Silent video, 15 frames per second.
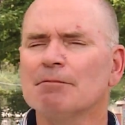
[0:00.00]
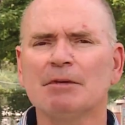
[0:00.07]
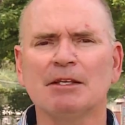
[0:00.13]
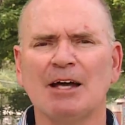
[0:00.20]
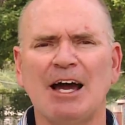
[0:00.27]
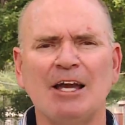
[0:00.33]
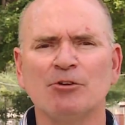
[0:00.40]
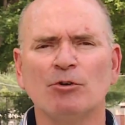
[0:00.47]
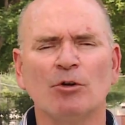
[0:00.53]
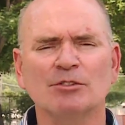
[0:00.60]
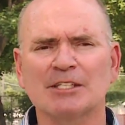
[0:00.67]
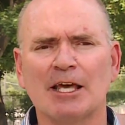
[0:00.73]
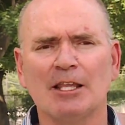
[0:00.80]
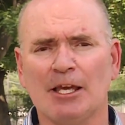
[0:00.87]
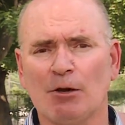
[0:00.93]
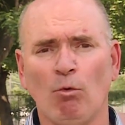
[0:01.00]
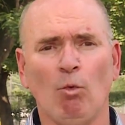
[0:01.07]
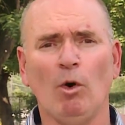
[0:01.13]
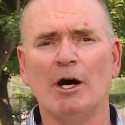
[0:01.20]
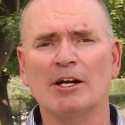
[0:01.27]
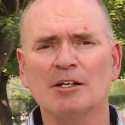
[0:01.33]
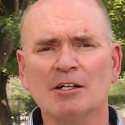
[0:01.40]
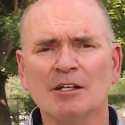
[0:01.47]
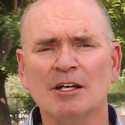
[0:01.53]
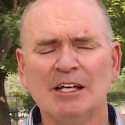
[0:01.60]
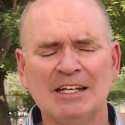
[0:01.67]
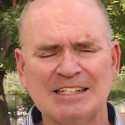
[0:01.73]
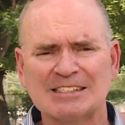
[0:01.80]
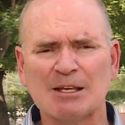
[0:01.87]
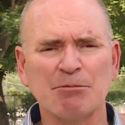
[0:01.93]
mean? Hydro, is that like water?
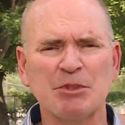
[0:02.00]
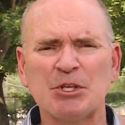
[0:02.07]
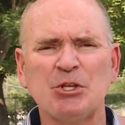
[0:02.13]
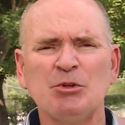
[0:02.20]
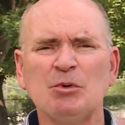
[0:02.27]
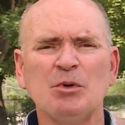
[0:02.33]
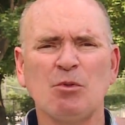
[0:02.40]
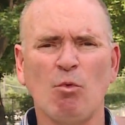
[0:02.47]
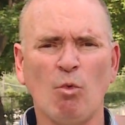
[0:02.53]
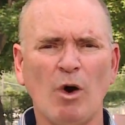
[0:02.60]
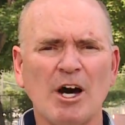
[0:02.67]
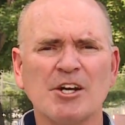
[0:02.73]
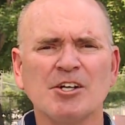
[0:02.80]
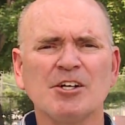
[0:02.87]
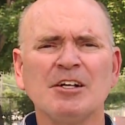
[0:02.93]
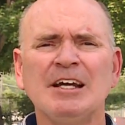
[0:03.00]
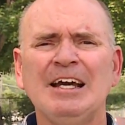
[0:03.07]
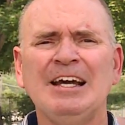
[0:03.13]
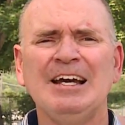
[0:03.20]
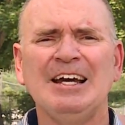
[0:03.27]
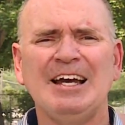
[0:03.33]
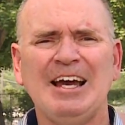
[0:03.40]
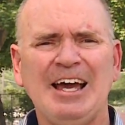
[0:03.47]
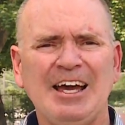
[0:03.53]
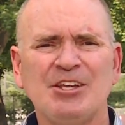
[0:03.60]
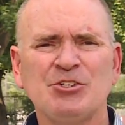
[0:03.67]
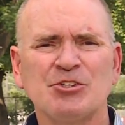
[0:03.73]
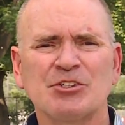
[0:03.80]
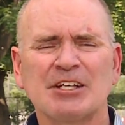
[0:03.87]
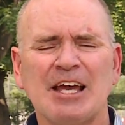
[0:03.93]
Something to do with water
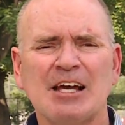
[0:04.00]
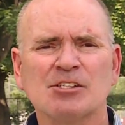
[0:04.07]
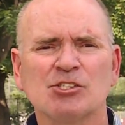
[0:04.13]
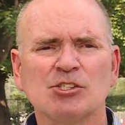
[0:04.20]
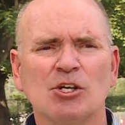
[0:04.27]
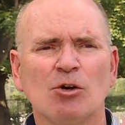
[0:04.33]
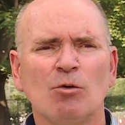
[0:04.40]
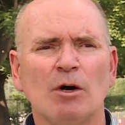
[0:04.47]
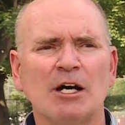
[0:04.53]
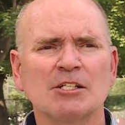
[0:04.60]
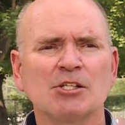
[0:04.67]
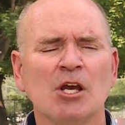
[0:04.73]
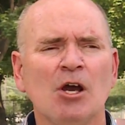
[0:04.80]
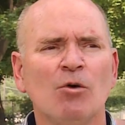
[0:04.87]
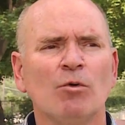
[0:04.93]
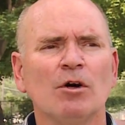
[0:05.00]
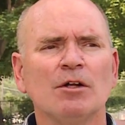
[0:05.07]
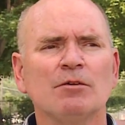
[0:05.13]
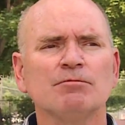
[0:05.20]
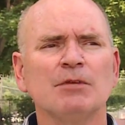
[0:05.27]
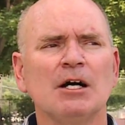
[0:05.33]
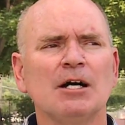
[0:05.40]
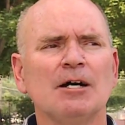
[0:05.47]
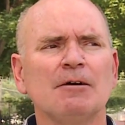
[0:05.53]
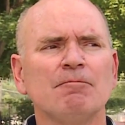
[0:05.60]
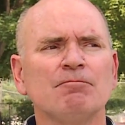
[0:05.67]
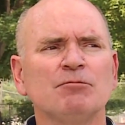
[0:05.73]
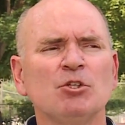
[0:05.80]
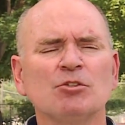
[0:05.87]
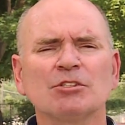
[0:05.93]
and your Casio watch? Well,
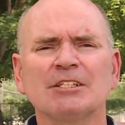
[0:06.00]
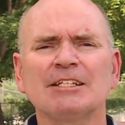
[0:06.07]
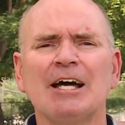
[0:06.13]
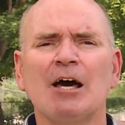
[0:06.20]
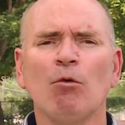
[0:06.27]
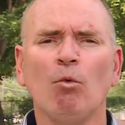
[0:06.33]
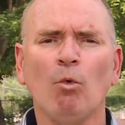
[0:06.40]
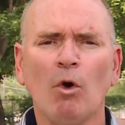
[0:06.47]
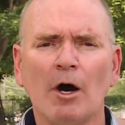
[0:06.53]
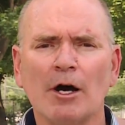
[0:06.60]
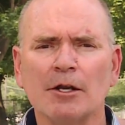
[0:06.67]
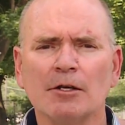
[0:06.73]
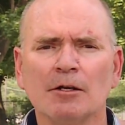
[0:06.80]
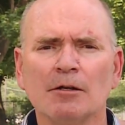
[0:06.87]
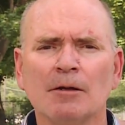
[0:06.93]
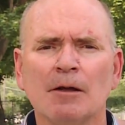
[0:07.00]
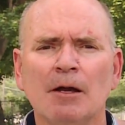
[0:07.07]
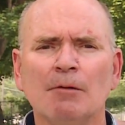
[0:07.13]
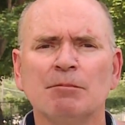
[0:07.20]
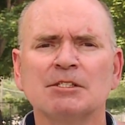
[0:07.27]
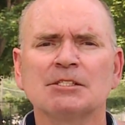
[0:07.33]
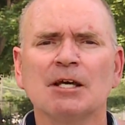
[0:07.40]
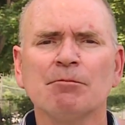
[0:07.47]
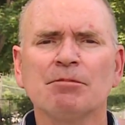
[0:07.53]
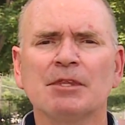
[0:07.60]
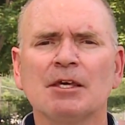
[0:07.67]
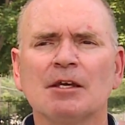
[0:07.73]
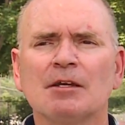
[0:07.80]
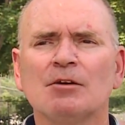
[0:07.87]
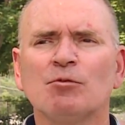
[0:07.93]
usually not water, but
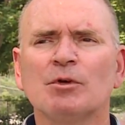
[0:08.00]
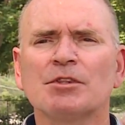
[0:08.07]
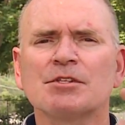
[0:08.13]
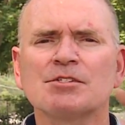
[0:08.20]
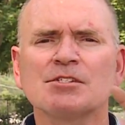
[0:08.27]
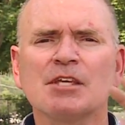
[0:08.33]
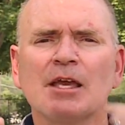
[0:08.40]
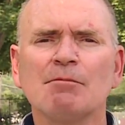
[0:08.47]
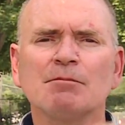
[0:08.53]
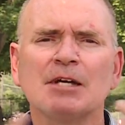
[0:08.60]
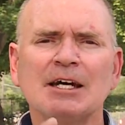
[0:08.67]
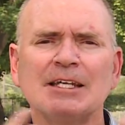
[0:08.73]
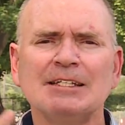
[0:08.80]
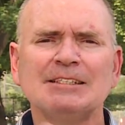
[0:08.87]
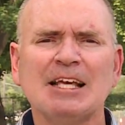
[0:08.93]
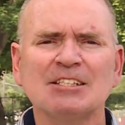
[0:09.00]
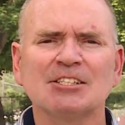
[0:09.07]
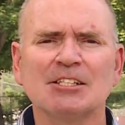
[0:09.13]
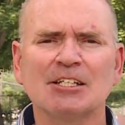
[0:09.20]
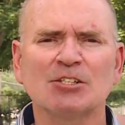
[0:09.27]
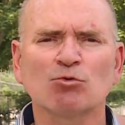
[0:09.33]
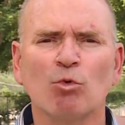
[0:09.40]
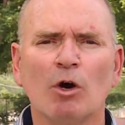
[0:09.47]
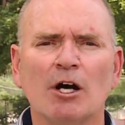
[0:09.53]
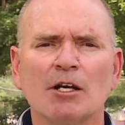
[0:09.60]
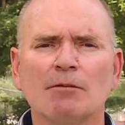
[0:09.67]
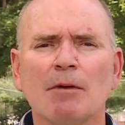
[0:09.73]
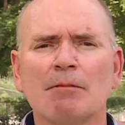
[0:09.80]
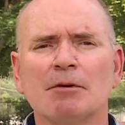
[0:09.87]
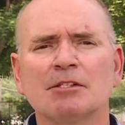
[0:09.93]
something with the same kind of density as
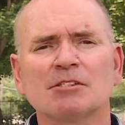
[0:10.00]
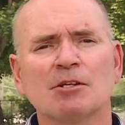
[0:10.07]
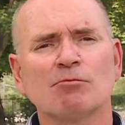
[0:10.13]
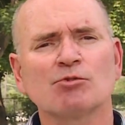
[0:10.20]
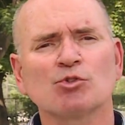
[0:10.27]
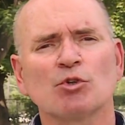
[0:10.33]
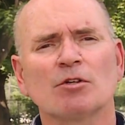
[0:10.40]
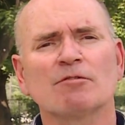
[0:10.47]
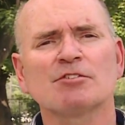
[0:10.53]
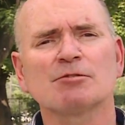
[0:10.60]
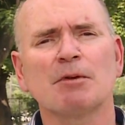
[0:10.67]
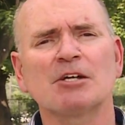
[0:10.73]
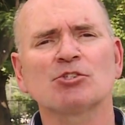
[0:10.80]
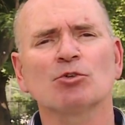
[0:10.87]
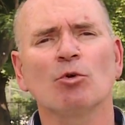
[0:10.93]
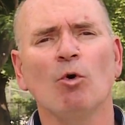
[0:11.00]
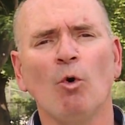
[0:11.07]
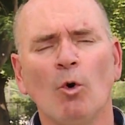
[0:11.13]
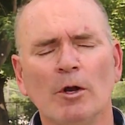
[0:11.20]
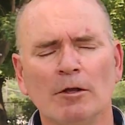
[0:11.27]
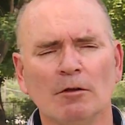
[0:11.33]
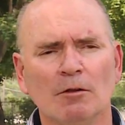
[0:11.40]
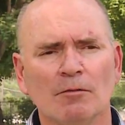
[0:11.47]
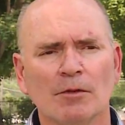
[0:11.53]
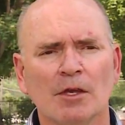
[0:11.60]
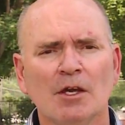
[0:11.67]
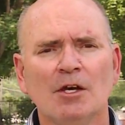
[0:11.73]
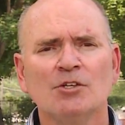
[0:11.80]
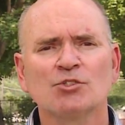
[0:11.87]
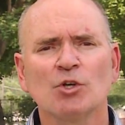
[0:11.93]
water, maybe some sort of special oil.
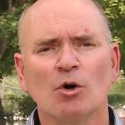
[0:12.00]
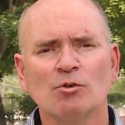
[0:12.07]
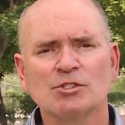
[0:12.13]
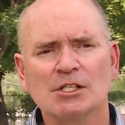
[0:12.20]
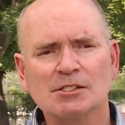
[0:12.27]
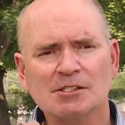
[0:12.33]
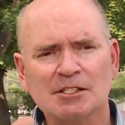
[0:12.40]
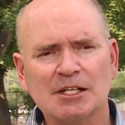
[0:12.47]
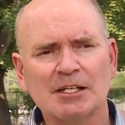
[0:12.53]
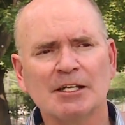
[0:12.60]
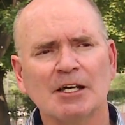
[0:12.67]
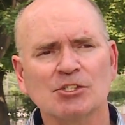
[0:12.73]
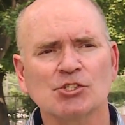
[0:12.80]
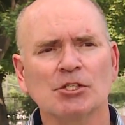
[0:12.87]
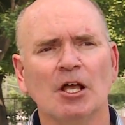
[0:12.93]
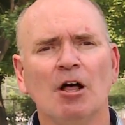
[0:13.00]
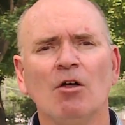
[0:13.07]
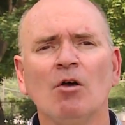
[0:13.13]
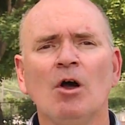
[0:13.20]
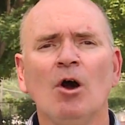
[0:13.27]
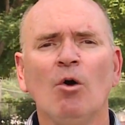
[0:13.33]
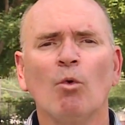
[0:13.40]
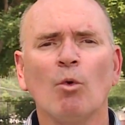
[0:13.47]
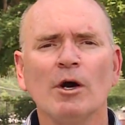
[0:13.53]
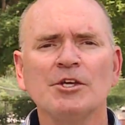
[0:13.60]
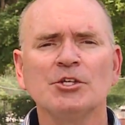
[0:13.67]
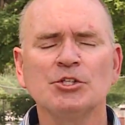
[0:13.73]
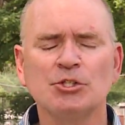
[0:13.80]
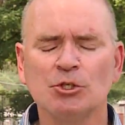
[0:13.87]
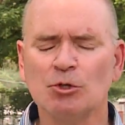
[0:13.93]
So just in a nutshell, what
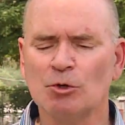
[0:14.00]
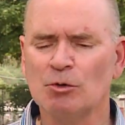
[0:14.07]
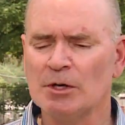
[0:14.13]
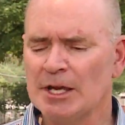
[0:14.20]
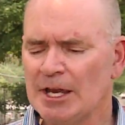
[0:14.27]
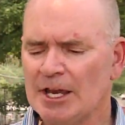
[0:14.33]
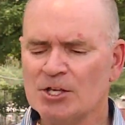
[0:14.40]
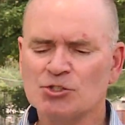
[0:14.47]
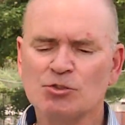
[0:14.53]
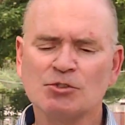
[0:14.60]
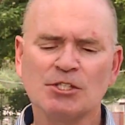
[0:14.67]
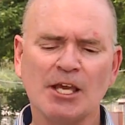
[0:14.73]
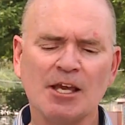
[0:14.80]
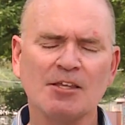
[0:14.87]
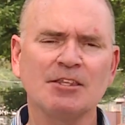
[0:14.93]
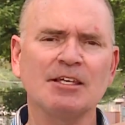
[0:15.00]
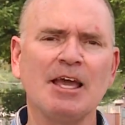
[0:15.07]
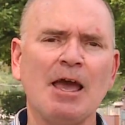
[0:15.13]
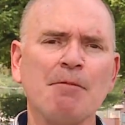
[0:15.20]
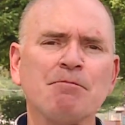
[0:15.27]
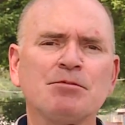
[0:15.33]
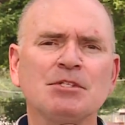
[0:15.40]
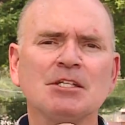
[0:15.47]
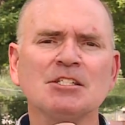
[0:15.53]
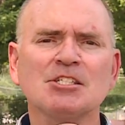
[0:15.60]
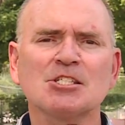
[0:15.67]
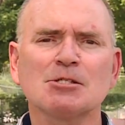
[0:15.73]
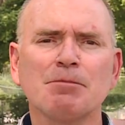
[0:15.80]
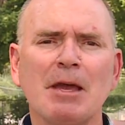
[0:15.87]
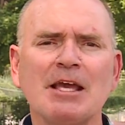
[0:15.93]
you do is you take the empty
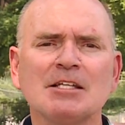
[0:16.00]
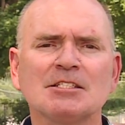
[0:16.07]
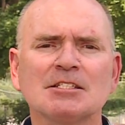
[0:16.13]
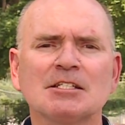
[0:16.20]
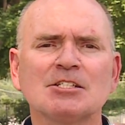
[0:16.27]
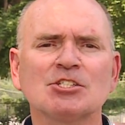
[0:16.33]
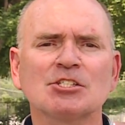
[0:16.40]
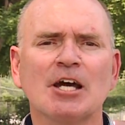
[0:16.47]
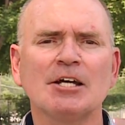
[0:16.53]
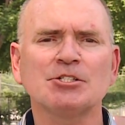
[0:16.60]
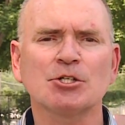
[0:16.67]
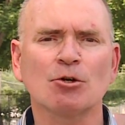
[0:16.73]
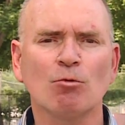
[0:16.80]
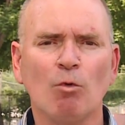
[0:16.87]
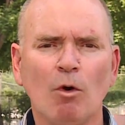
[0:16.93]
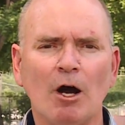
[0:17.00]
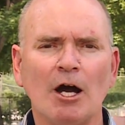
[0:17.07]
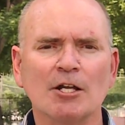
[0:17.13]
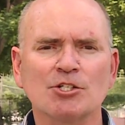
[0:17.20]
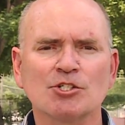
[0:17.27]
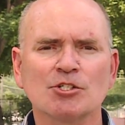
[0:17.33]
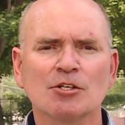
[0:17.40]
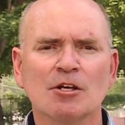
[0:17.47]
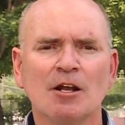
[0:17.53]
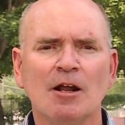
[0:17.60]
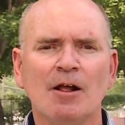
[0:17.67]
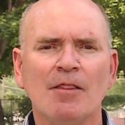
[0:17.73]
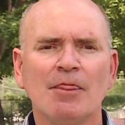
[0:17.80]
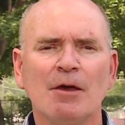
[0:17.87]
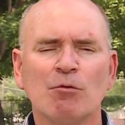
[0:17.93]
space inside your watch
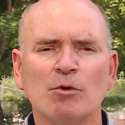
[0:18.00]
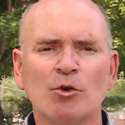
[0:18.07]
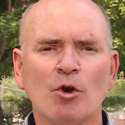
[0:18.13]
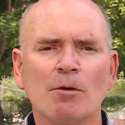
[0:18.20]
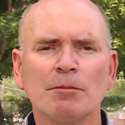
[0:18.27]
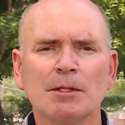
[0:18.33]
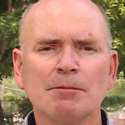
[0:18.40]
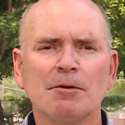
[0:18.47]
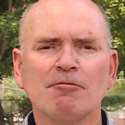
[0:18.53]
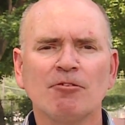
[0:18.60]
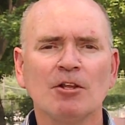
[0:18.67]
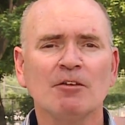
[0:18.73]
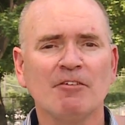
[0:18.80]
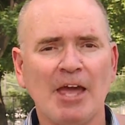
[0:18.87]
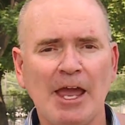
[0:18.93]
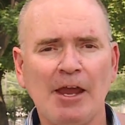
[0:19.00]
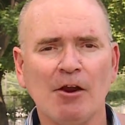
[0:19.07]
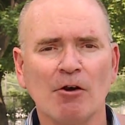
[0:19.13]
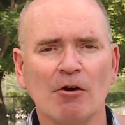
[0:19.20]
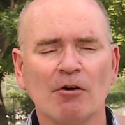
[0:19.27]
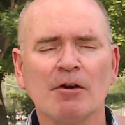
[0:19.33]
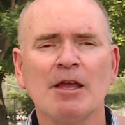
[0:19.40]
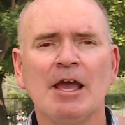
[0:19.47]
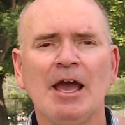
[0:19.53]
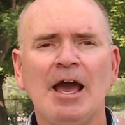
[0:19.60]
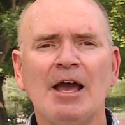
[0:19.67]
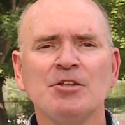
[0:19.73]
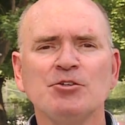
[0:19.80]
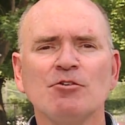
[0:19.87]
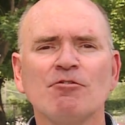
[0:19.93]
that would normally be full of air,
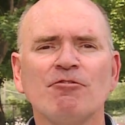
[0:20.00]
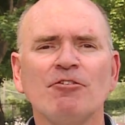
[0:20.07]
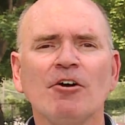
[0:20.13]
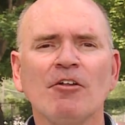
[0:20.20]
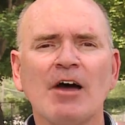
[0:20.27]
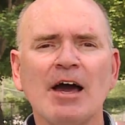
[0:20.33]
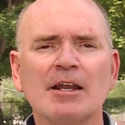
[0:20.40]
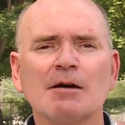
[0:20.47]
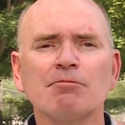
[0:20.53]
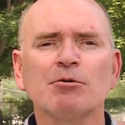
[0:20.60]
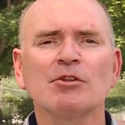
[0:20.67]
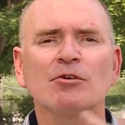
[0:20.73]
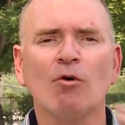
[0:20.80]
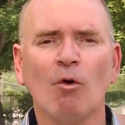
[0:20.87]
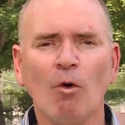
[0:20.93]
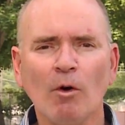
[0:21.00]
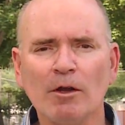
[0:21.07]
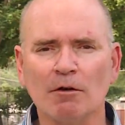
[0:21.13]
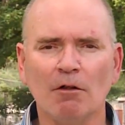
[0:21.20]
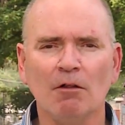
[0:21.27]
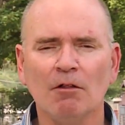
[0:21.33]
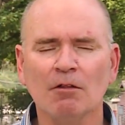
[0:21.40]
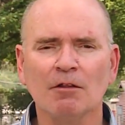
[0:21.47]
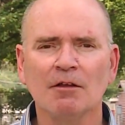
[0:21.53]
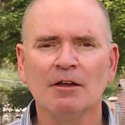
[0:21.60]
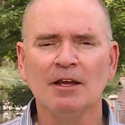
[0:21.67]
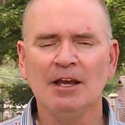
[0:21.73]
and you fill that up with oil,